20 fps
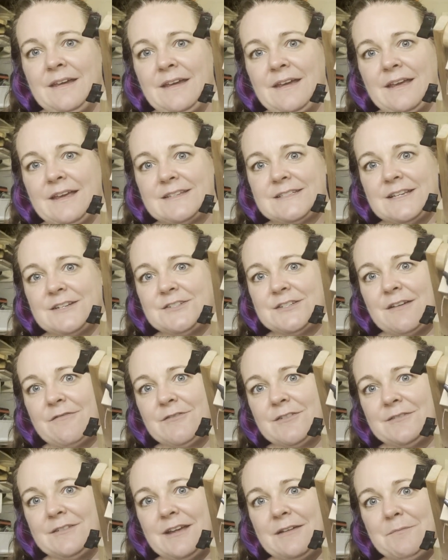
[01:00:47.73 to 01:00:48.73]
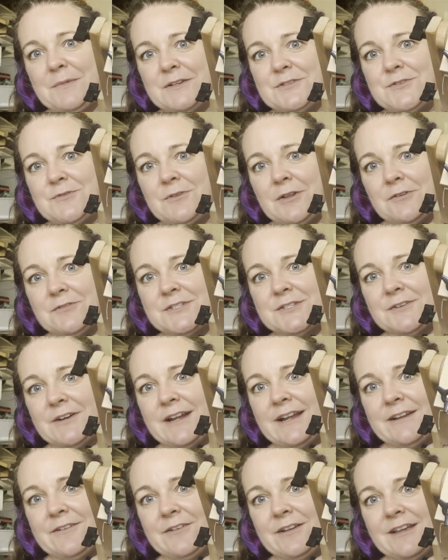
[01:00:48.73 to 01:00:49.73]
I guess I've been too close to it. I
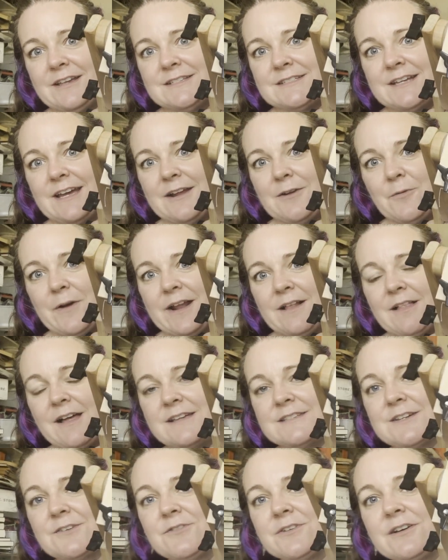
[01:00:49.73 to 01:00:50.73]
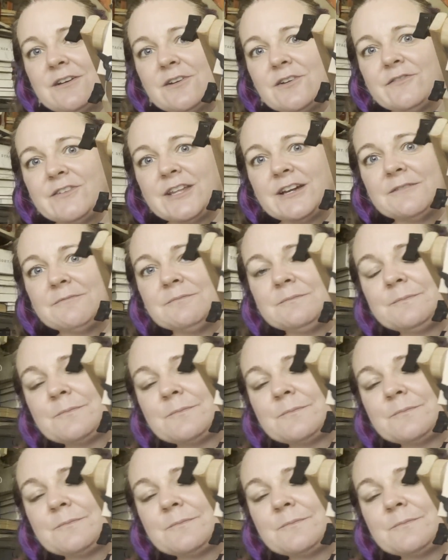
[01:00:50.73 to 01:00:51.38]
didn't realize I had a wine glass going on over there.